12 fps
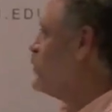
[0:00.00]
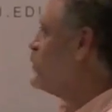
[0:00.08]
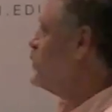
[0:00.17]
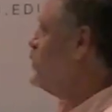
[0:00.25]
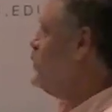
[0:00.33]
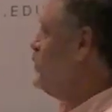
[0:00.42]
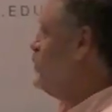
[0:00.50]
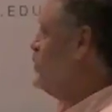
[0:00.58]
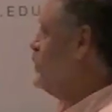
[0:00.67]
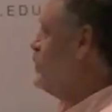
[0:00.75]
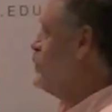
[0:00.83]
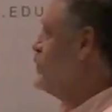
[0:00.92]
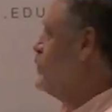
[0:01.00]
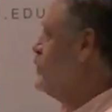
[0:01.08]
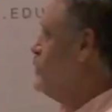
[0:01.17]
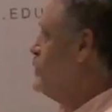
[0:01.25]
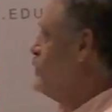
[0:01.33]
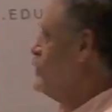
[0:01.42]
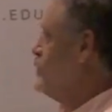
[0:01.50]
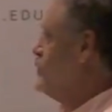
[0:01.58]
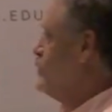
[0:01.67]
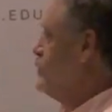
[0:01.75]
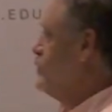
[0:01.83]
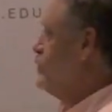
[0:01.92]
I'd say to those people who are in the
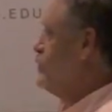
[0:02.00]
audience